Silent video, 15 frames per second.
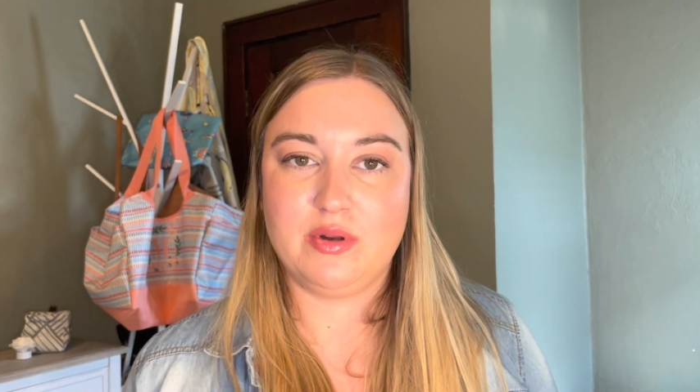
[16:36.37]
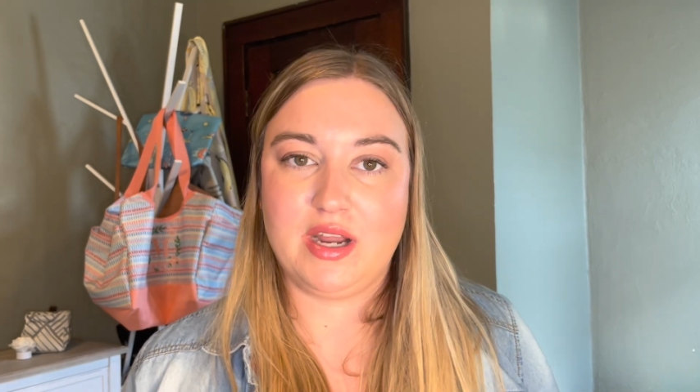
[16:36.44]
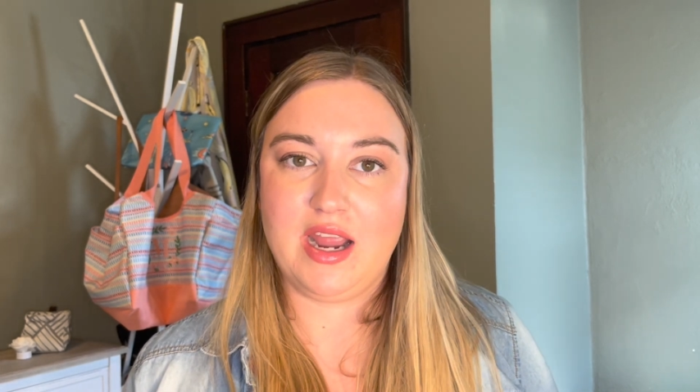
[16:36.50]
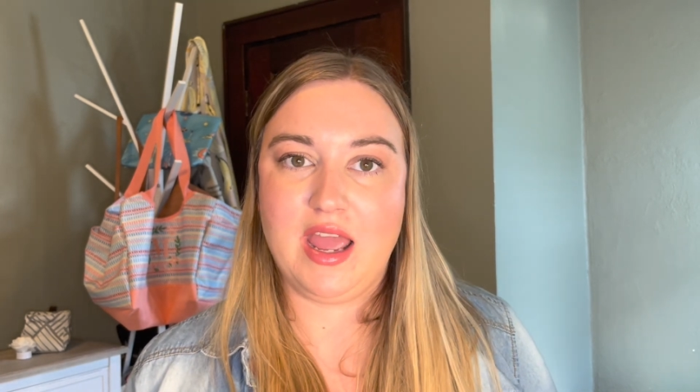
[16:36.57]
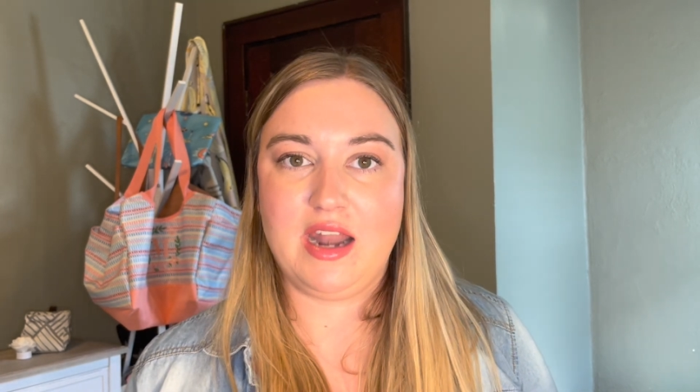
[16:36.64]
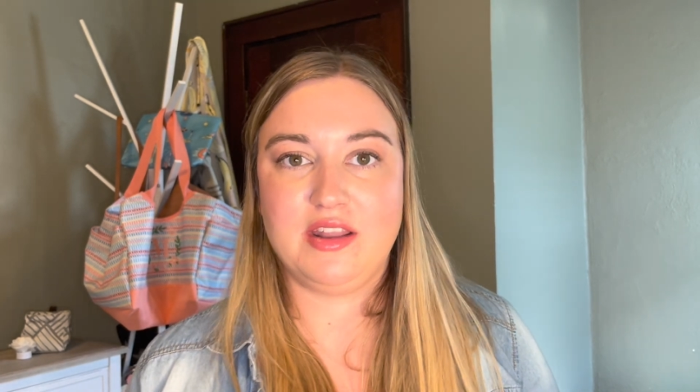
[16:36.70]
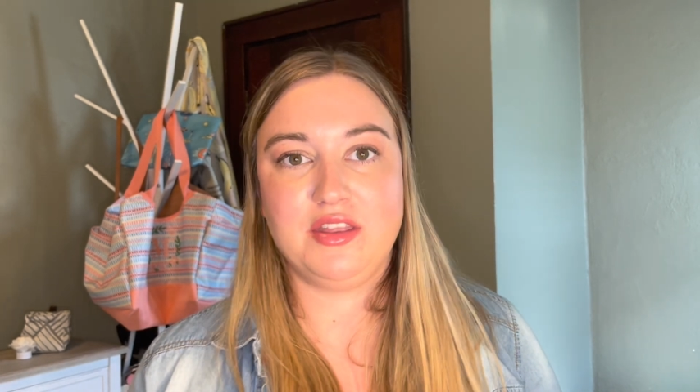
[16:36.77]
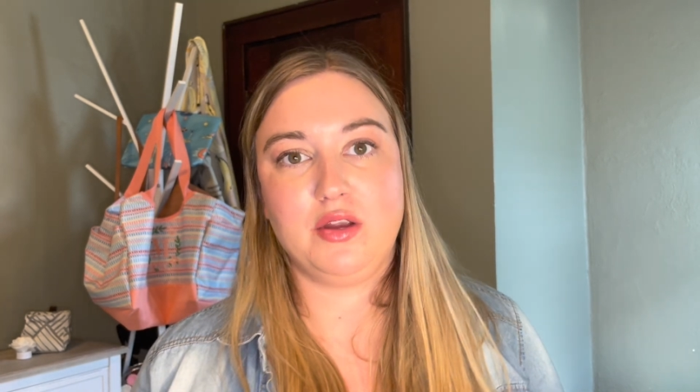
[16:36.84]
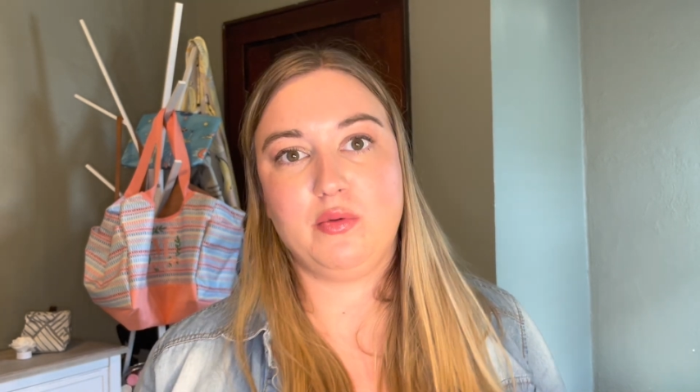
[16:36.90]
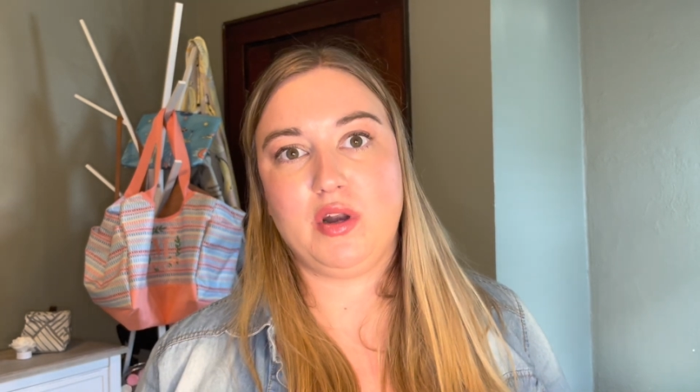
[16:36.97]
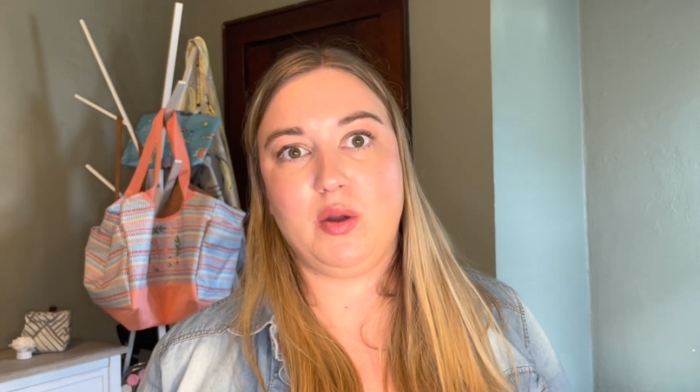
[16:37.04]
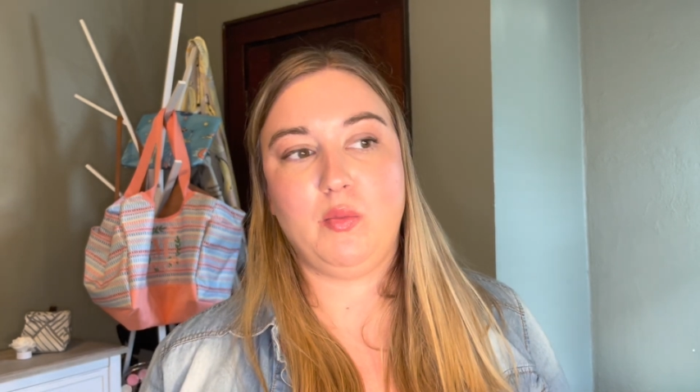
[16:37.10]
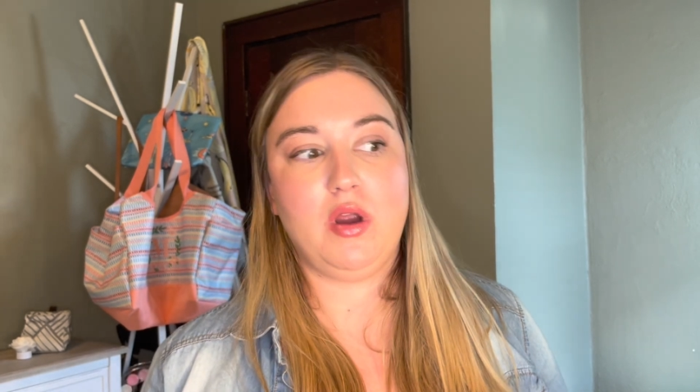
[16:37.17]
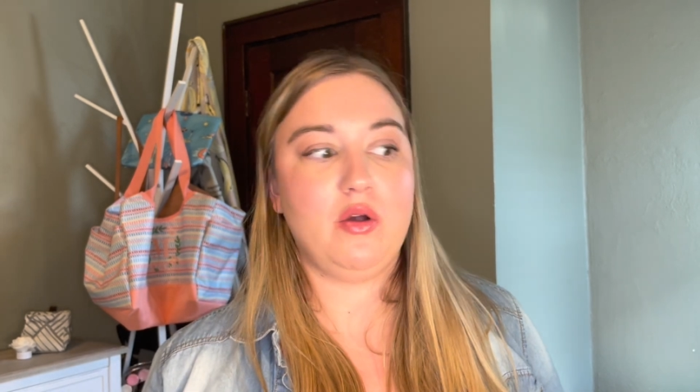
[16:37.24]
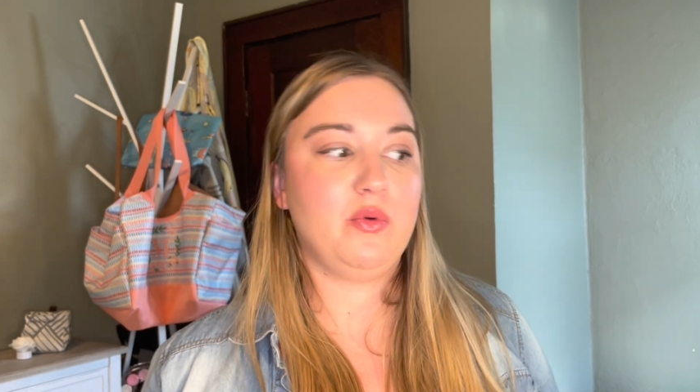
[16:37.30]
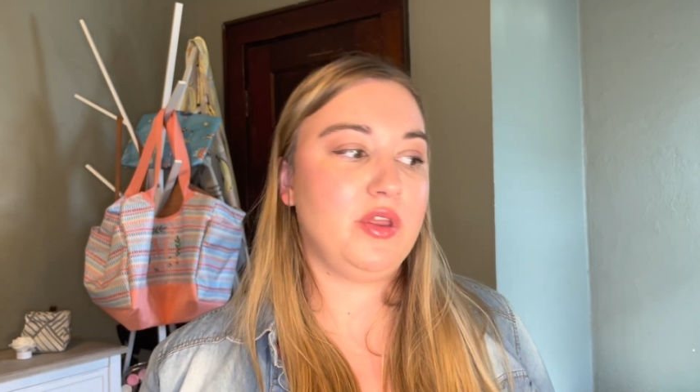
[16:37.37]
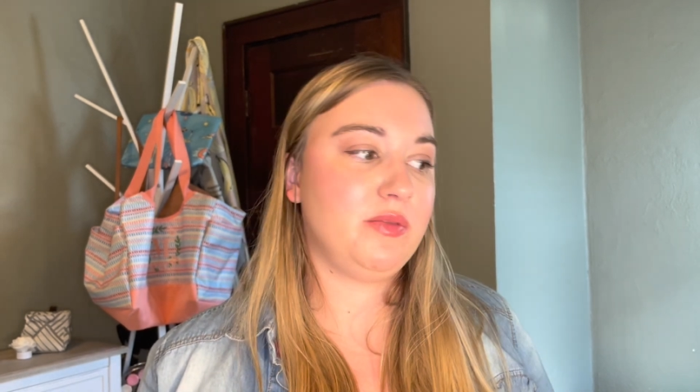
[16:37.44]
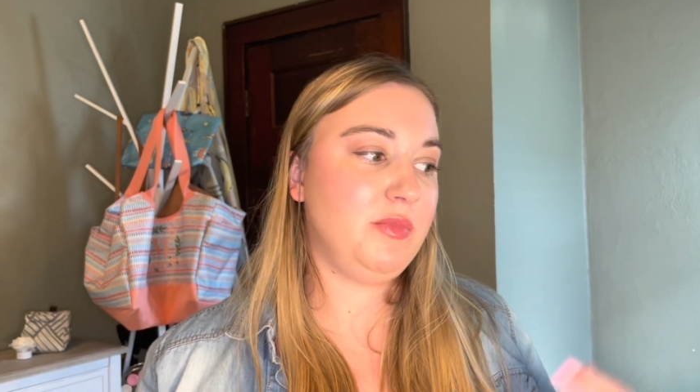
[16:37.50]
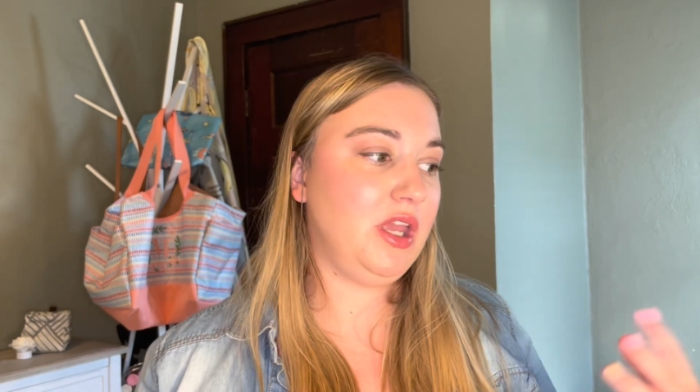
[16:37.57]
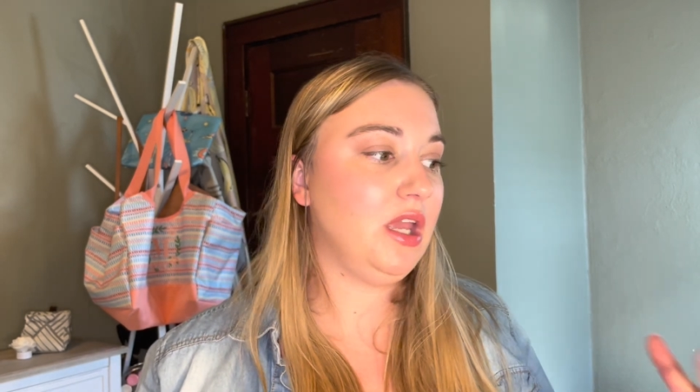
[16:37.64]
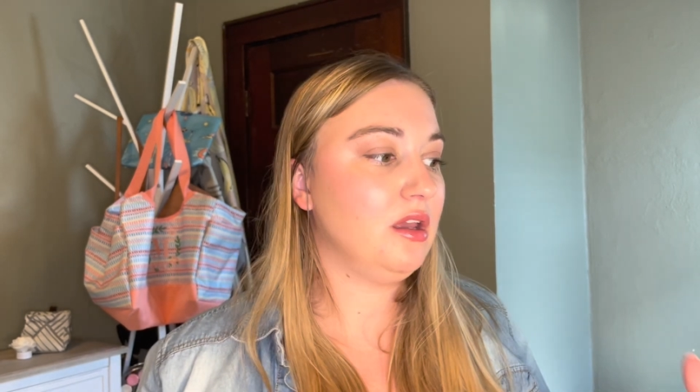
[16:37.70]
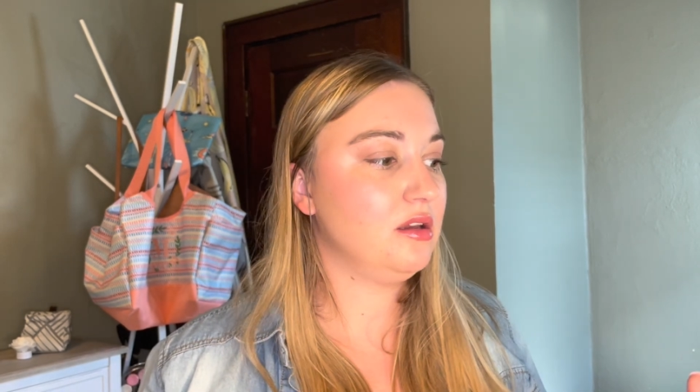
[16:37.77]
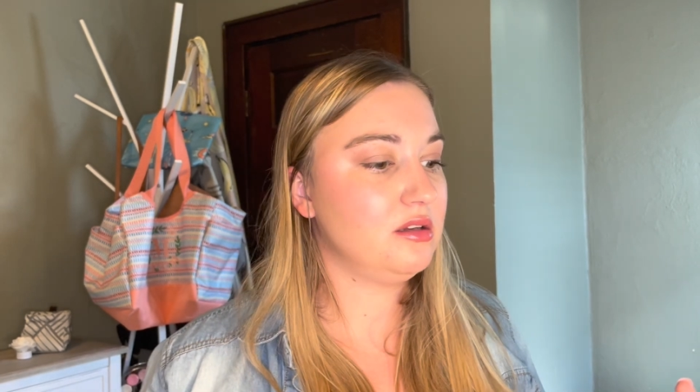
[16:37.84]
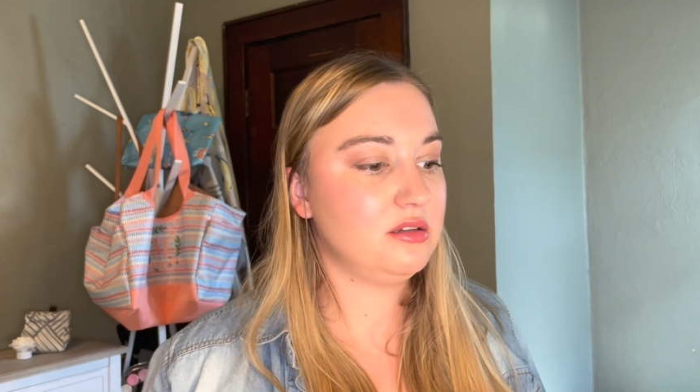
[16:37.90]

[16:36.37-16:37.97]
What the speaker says: I had in there, what I brought with me,